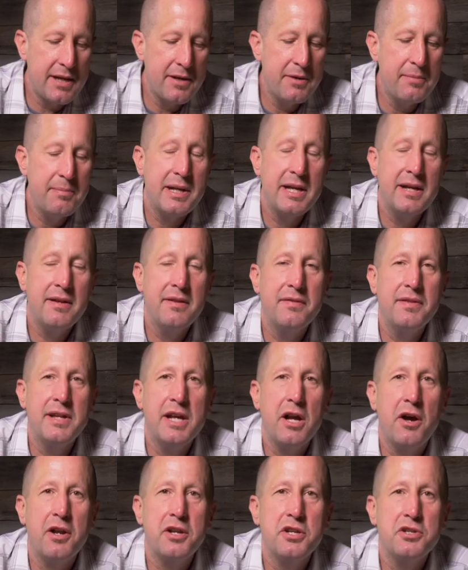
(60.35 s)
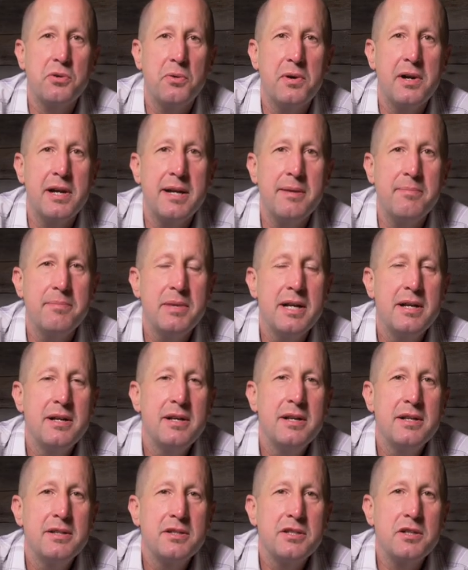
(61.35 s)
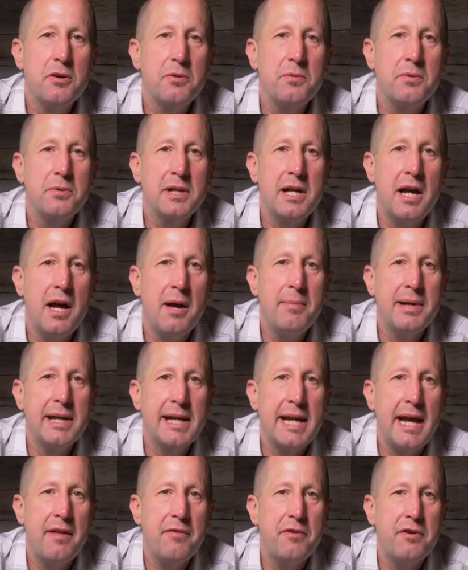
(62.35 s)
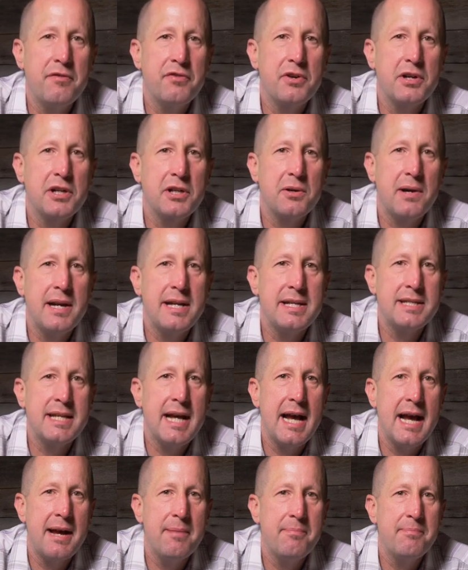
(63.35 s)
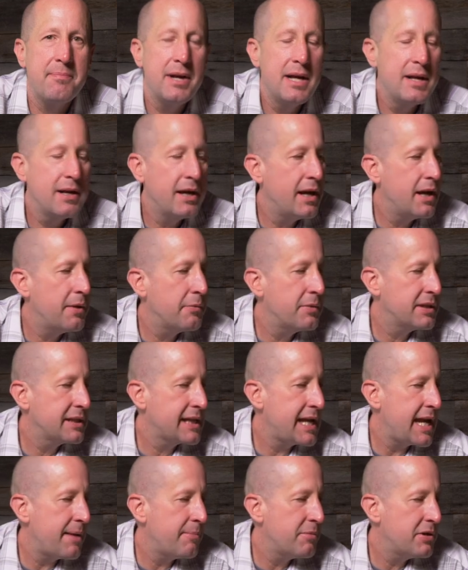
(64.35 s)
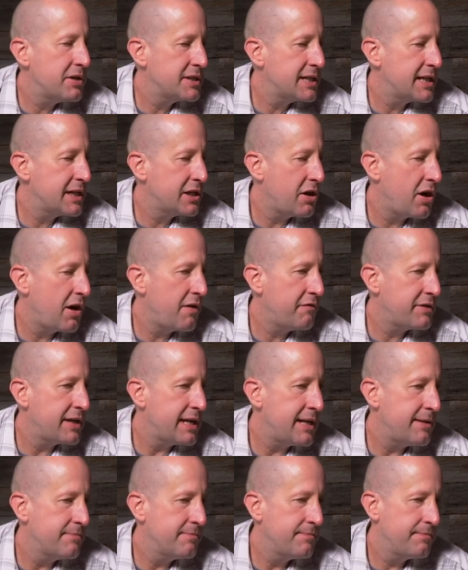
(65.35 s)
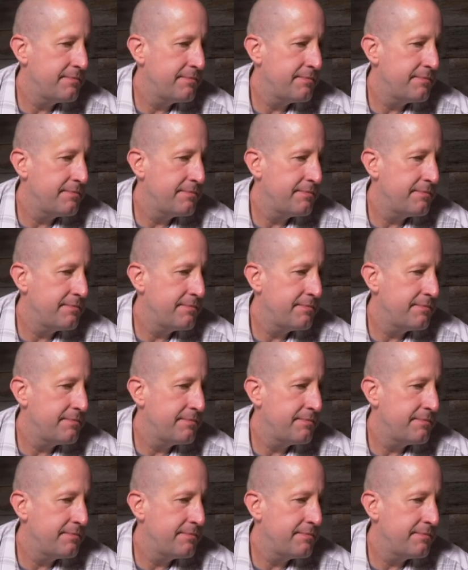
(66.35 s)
m in the auditorium. So come and gather for a great time uh, with Cameras and Coffee.